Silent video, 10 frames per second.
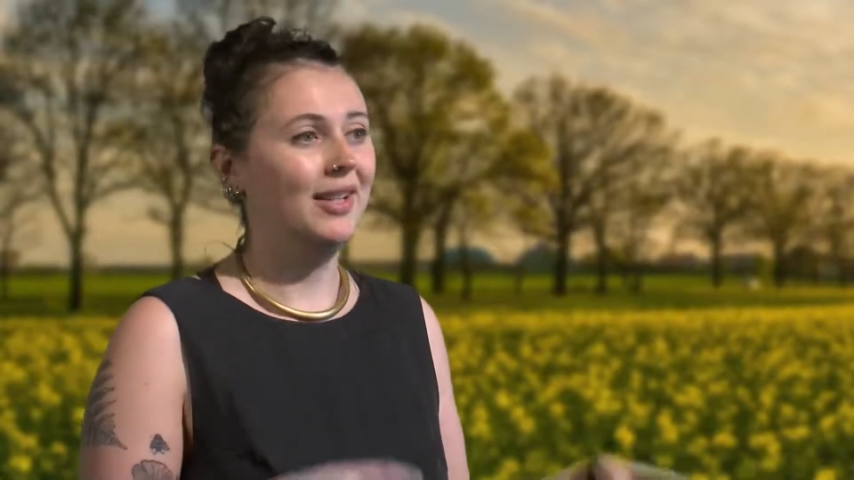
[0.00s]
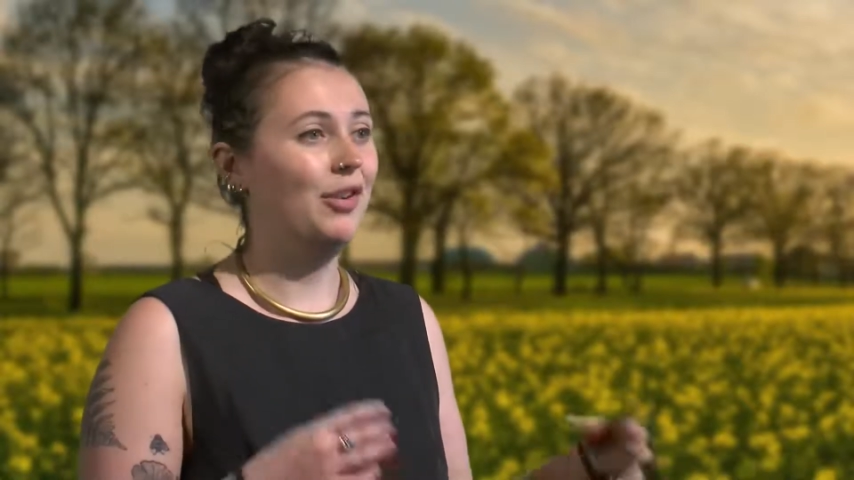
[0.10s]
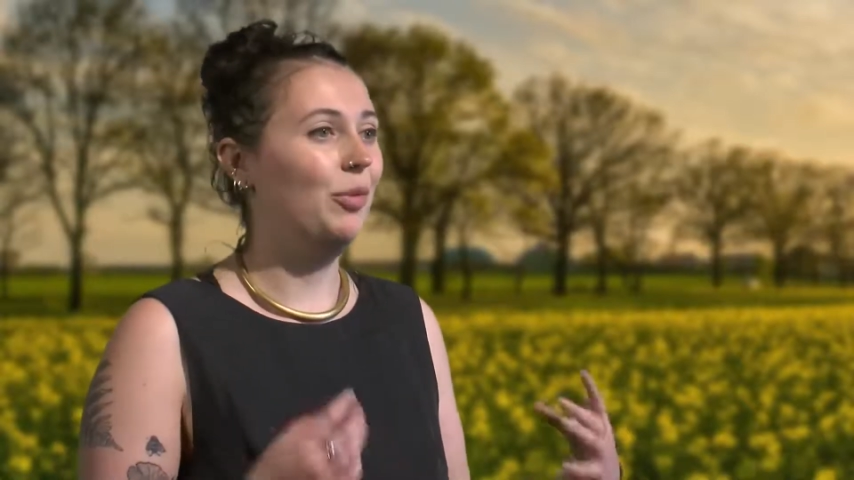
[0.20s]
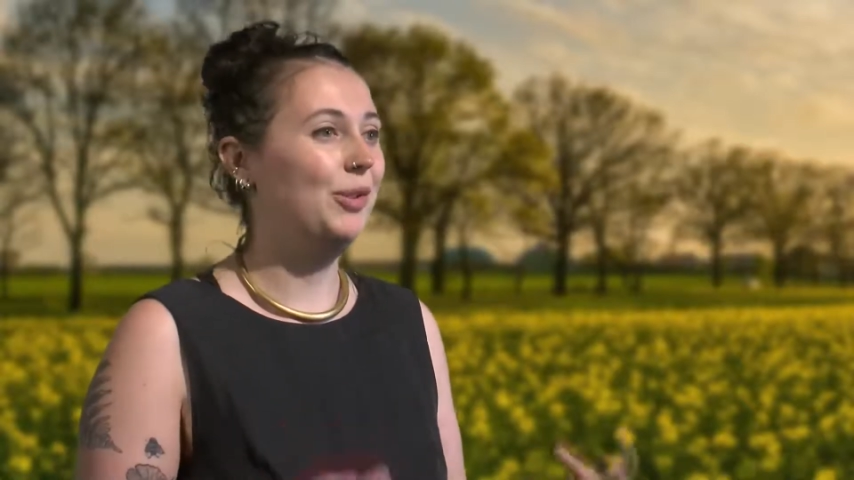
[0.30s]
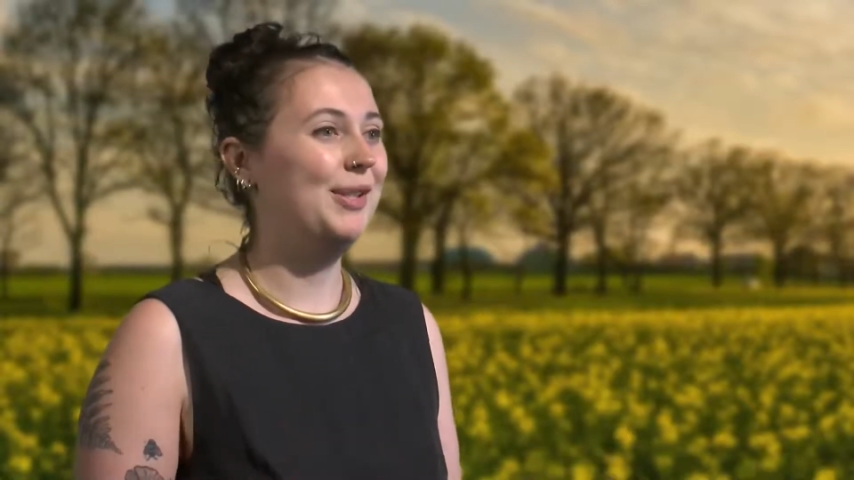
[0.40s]

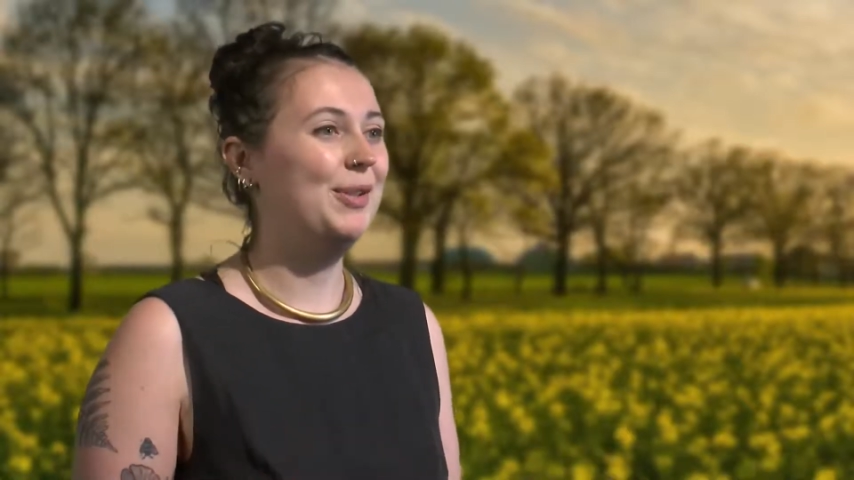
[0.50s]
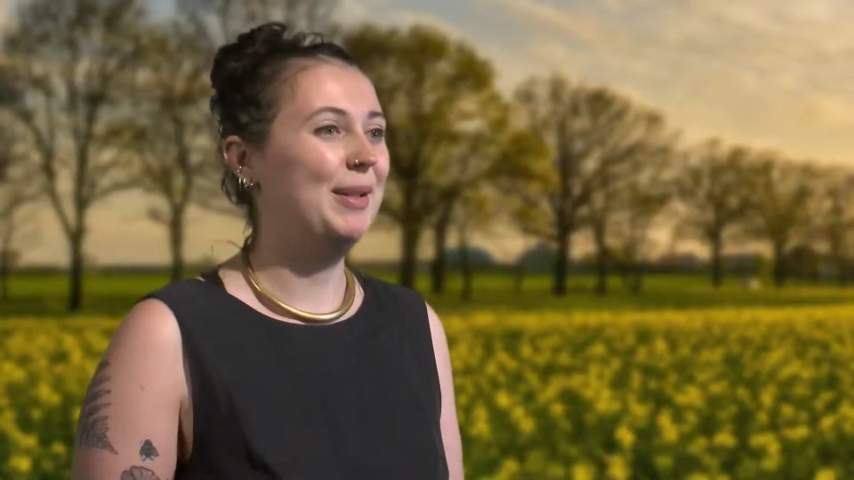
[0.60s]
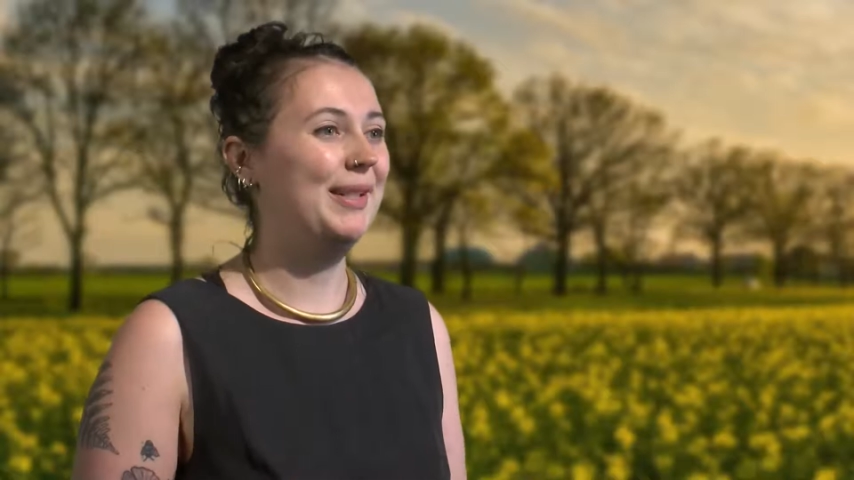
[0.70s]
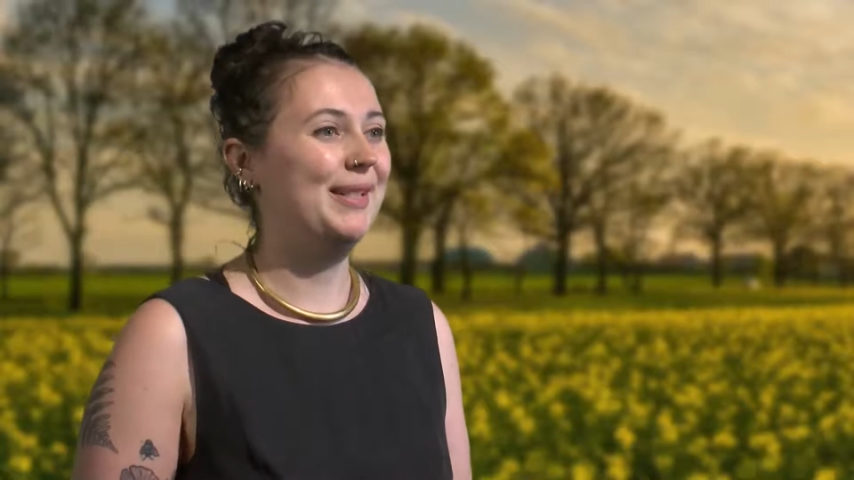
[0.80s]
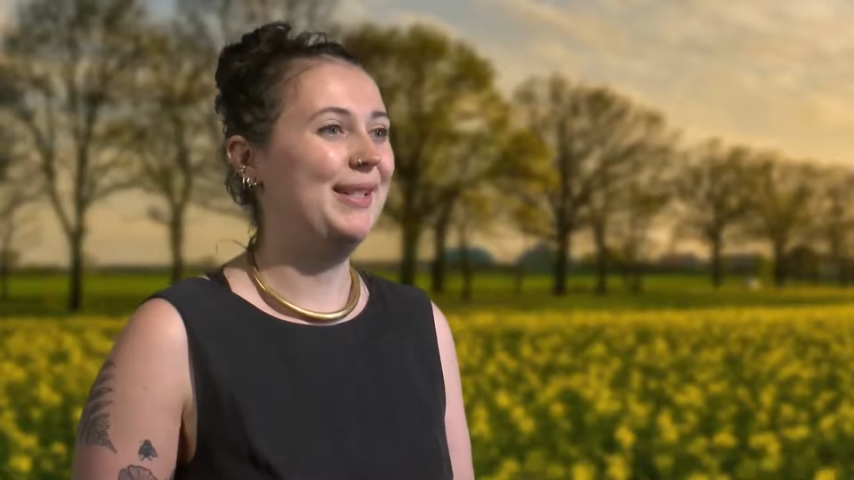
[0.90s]
of what
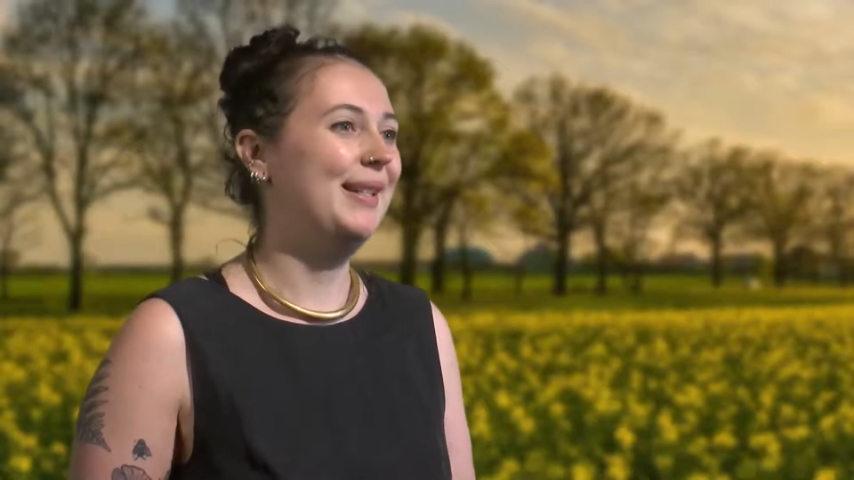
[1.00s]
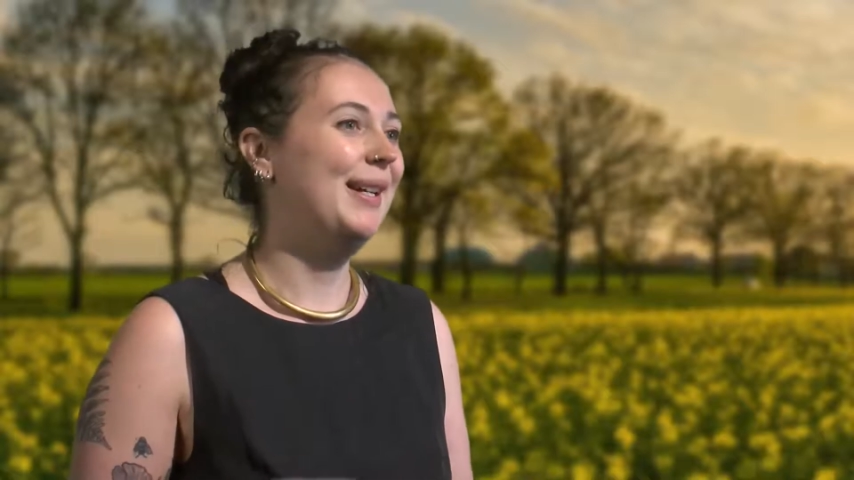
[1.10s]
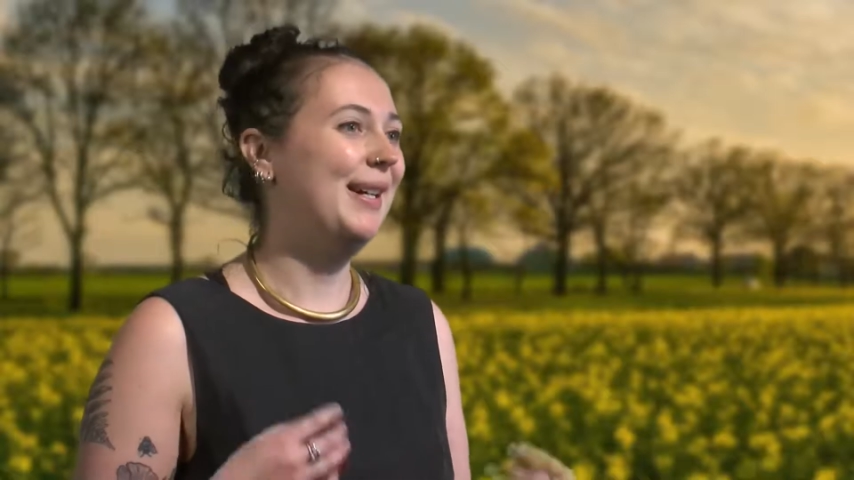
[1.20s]
disability